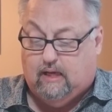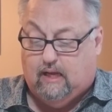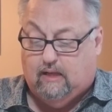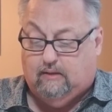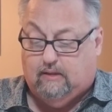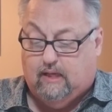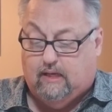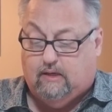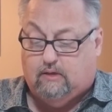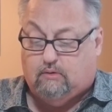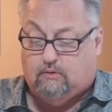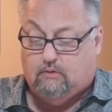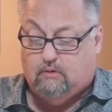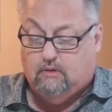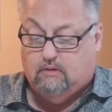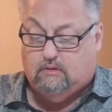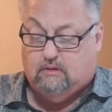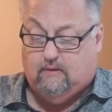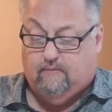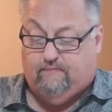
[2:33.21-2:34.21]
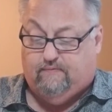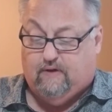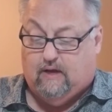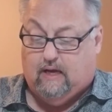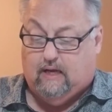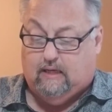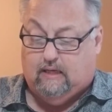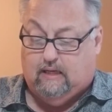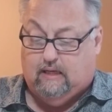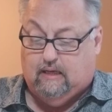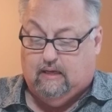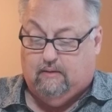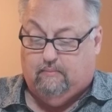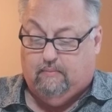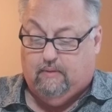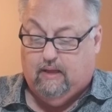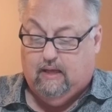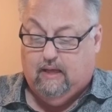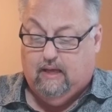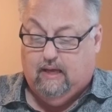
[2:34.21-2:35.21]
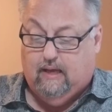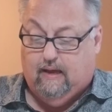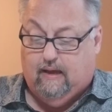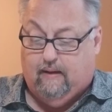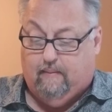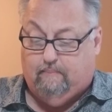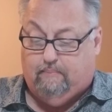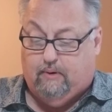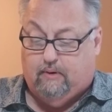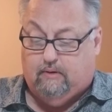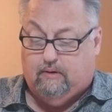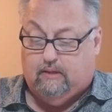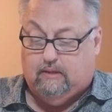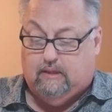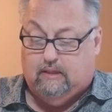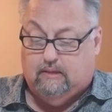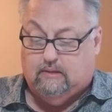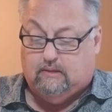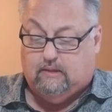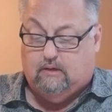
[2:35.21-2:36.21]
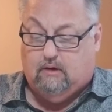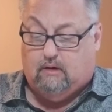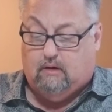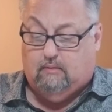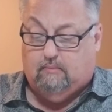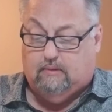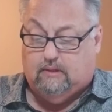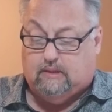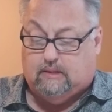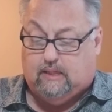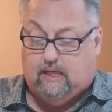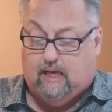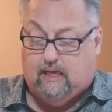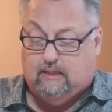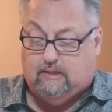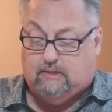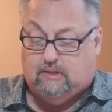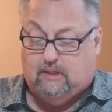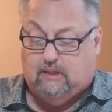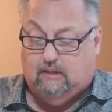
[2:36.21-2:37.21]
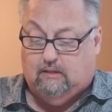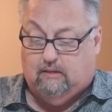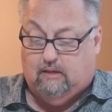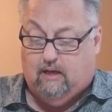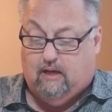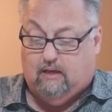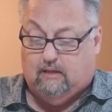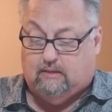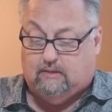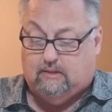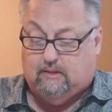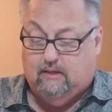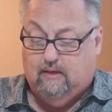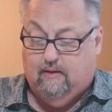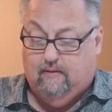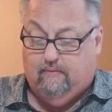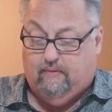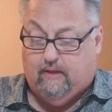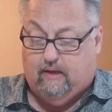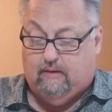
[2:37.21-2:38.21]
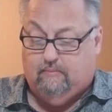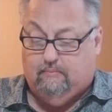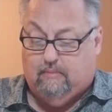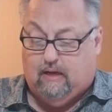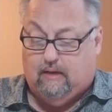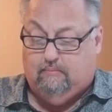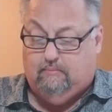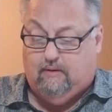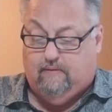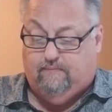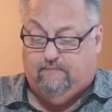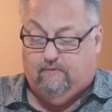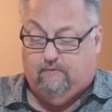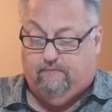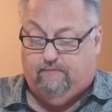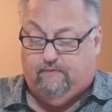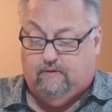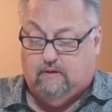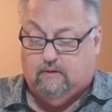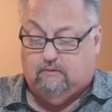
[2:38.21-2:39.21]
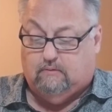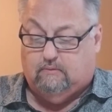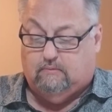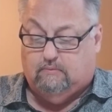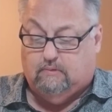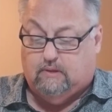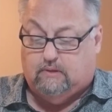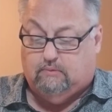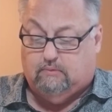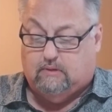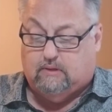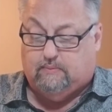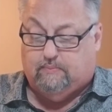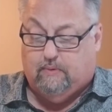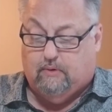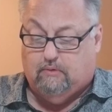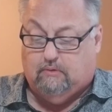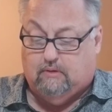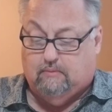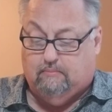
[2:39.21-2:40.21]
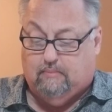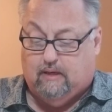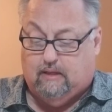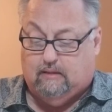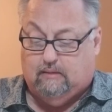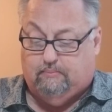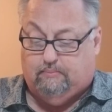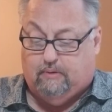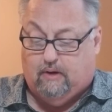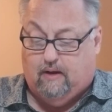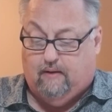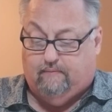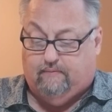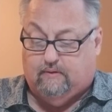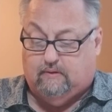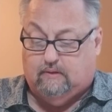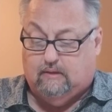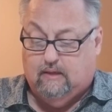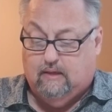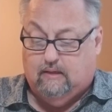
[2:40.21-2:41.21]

And they crucified him, and parted his garments, casting lots, that it might be fulfilled which was spoken by the prophet.